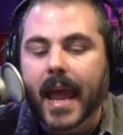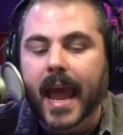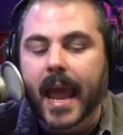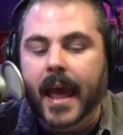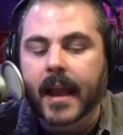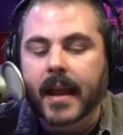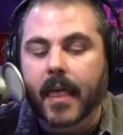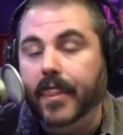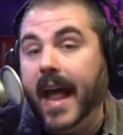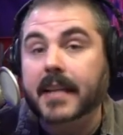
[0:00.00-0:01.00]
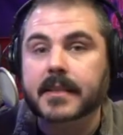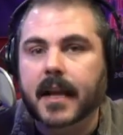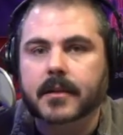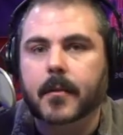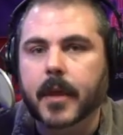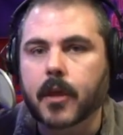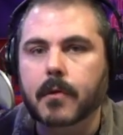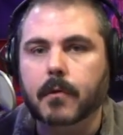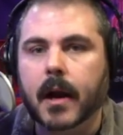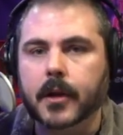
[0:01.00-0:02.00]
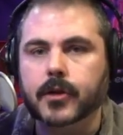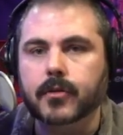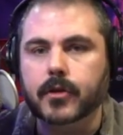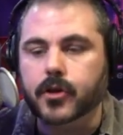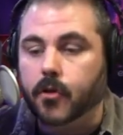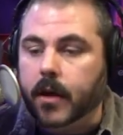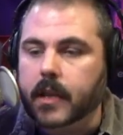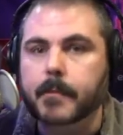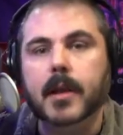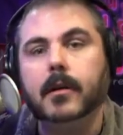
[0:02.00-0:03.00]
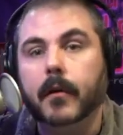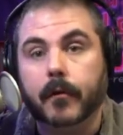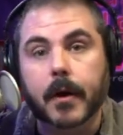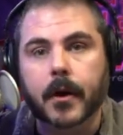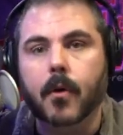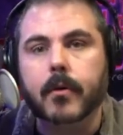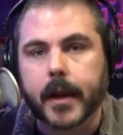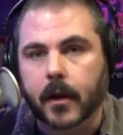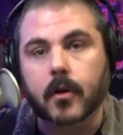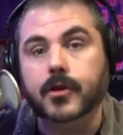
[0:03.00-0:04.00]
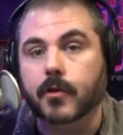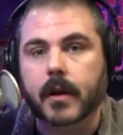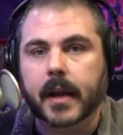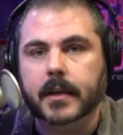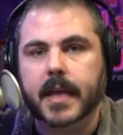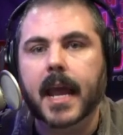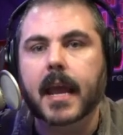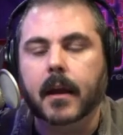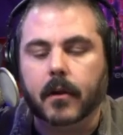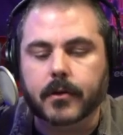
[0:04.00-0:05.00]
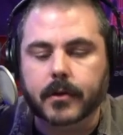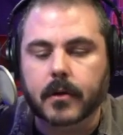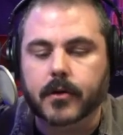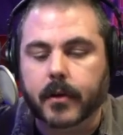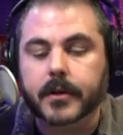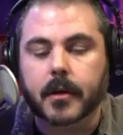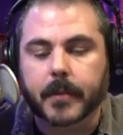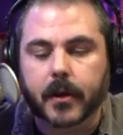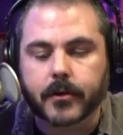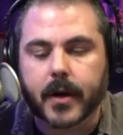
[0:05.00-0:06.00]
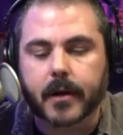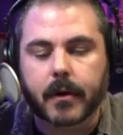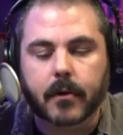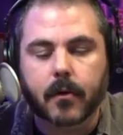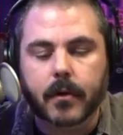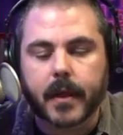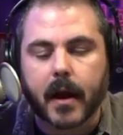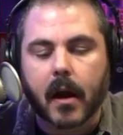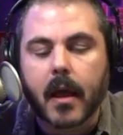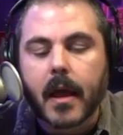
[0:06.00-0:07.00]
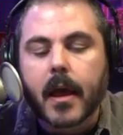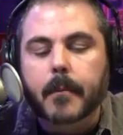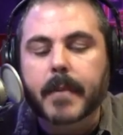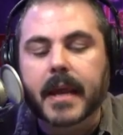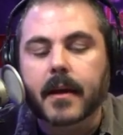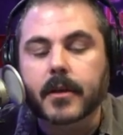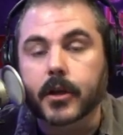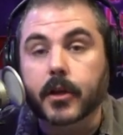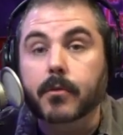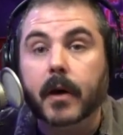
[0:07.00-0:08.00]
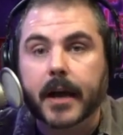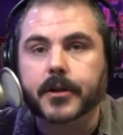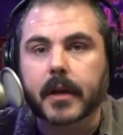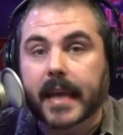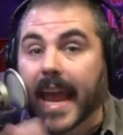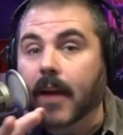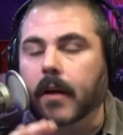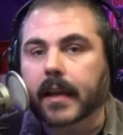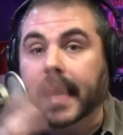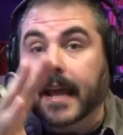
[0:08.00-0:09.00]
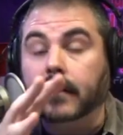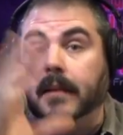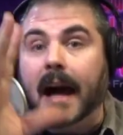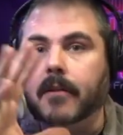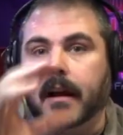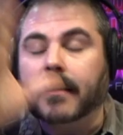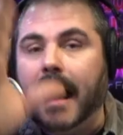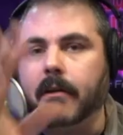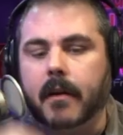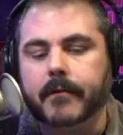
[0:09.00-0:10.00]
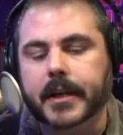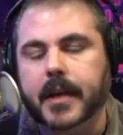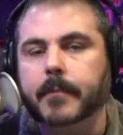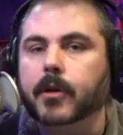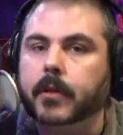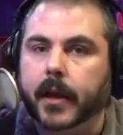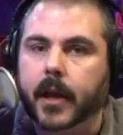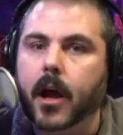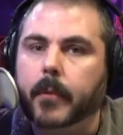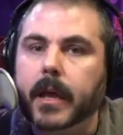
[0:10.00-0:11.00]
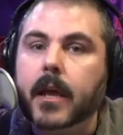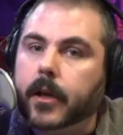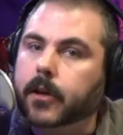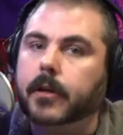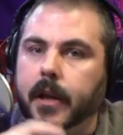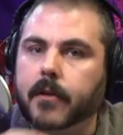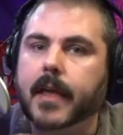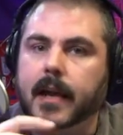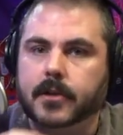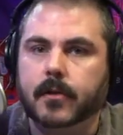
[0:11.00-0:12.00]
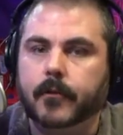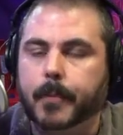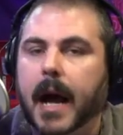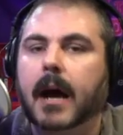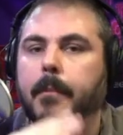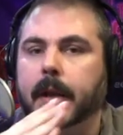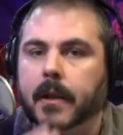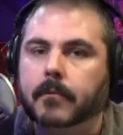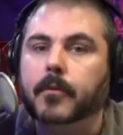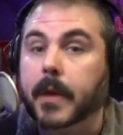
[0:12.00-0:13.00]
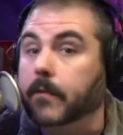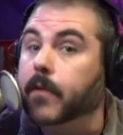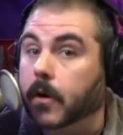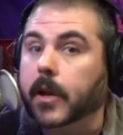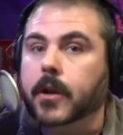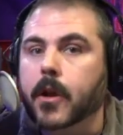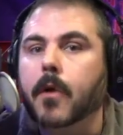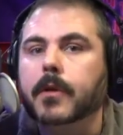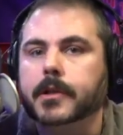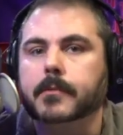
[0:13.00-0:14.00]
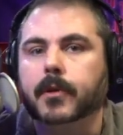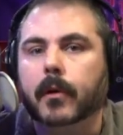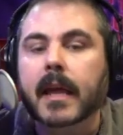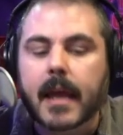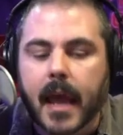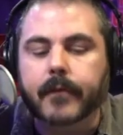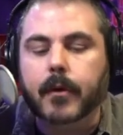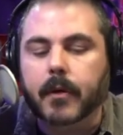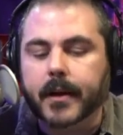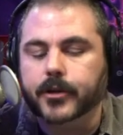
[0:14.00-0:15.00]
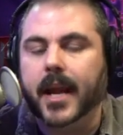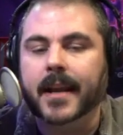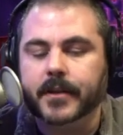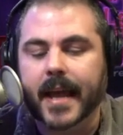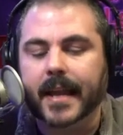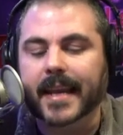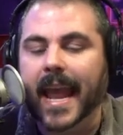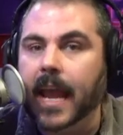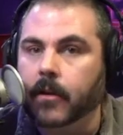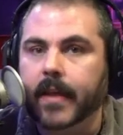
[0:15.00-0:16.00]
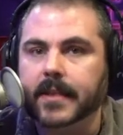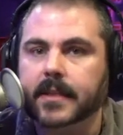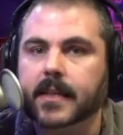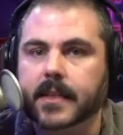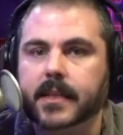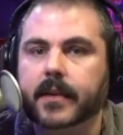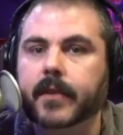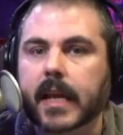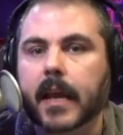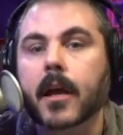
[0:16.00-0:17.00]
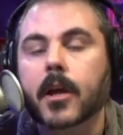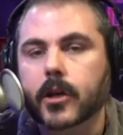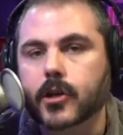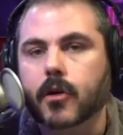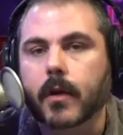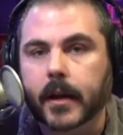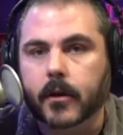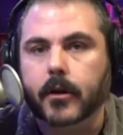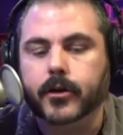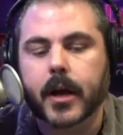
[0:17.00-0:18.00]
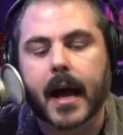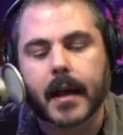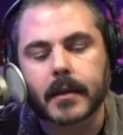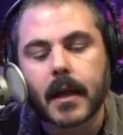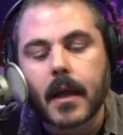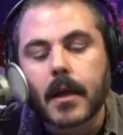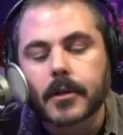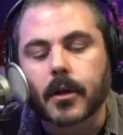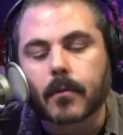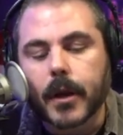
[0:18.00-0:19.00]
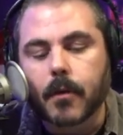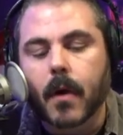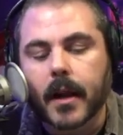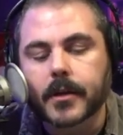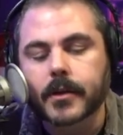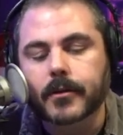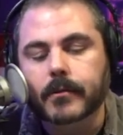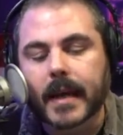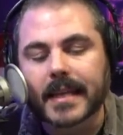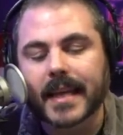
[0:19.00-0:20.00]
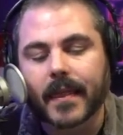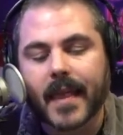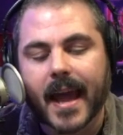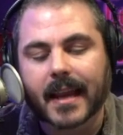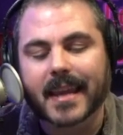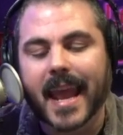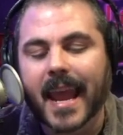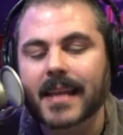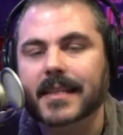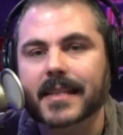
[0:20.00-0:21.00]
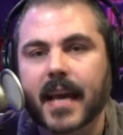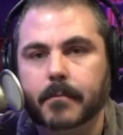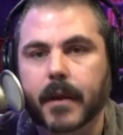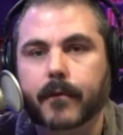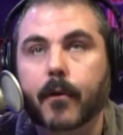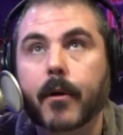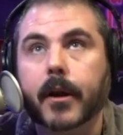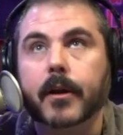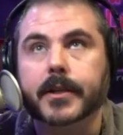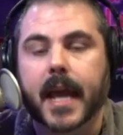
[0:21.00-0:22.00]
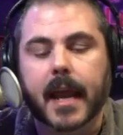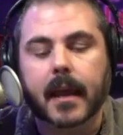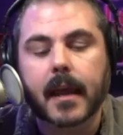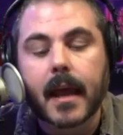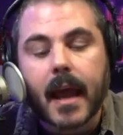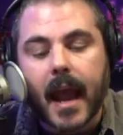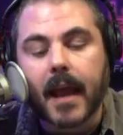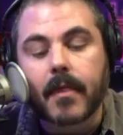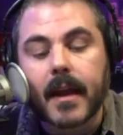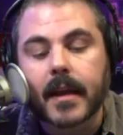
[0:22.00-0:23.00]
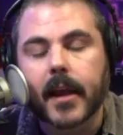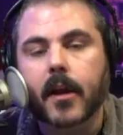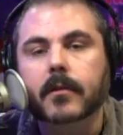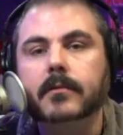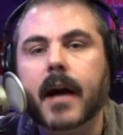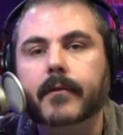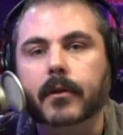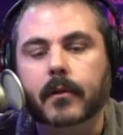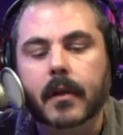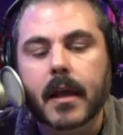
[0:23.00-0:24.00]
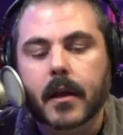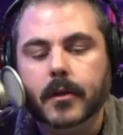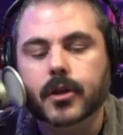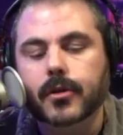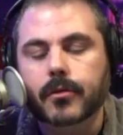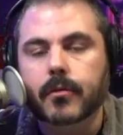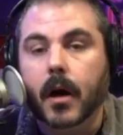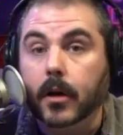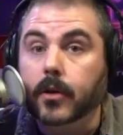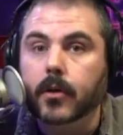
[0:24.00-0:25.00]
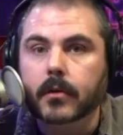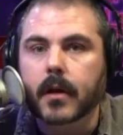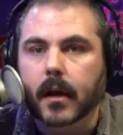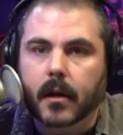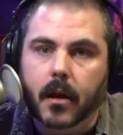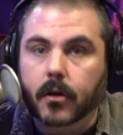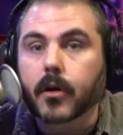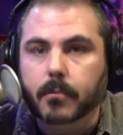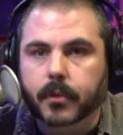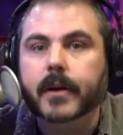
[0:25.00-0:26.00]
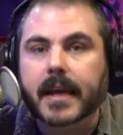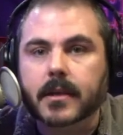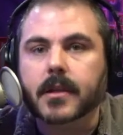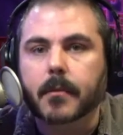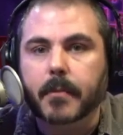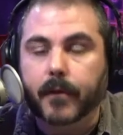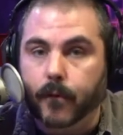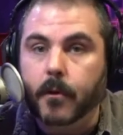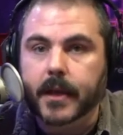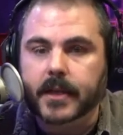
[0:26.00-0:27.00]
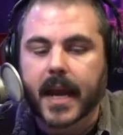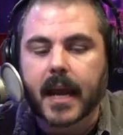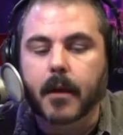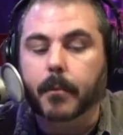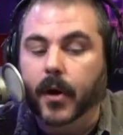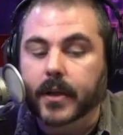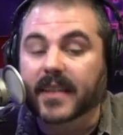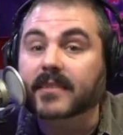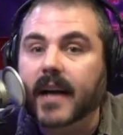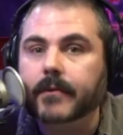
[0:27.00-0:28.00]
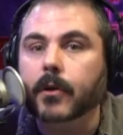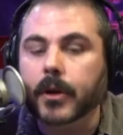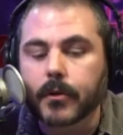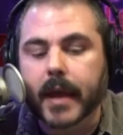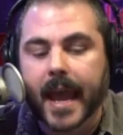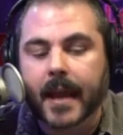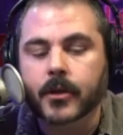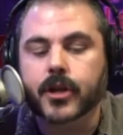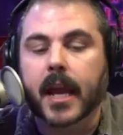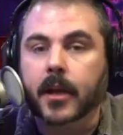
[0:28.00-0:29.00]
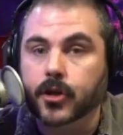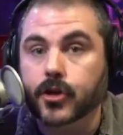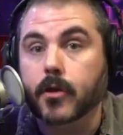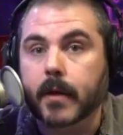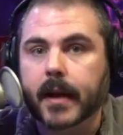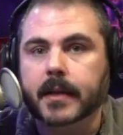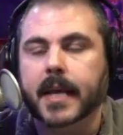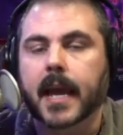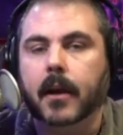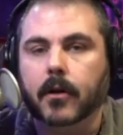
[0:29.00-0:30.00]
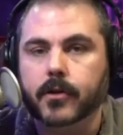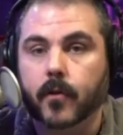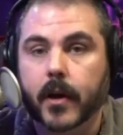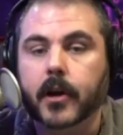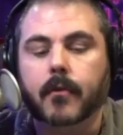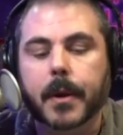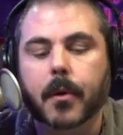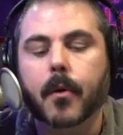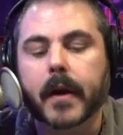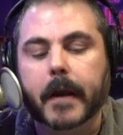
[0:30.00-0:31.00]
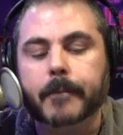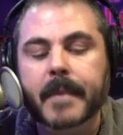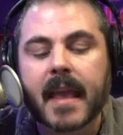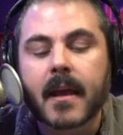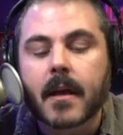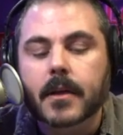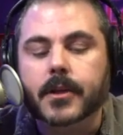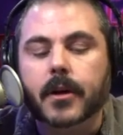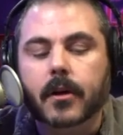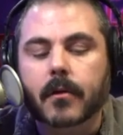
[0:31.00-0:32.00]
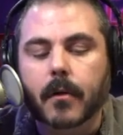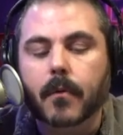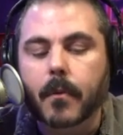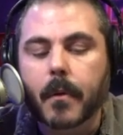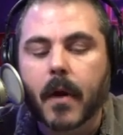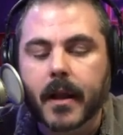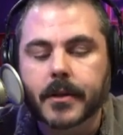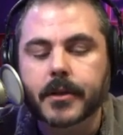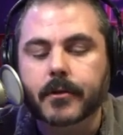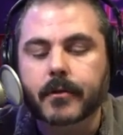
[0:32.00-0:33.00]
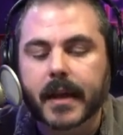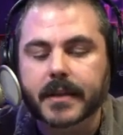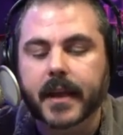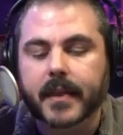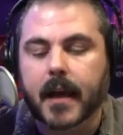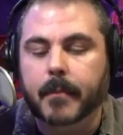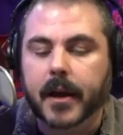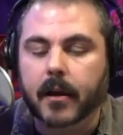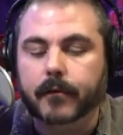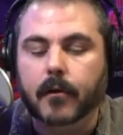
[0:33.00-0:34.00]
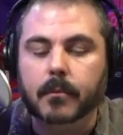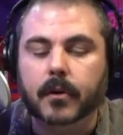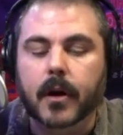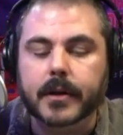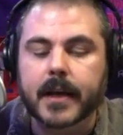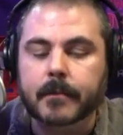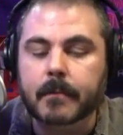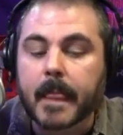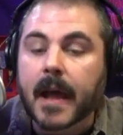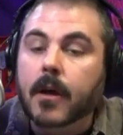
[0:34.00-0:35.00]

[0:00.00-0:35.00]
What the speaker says: And that is not something you would want to do during the middle of a recording or during a take or during something you're trying to record there, because you will actually hear it get louder and louder every time you click it up. You'll hear that sort of pop, and it will be very noticeable if you were to change that gain or that sensitivity during your shot. So what you want to do is get that gain set before your take, and then get your level to a good place before the take, but the level you can change during a take or during your recording. So what we want to do is get that microphone plugged in.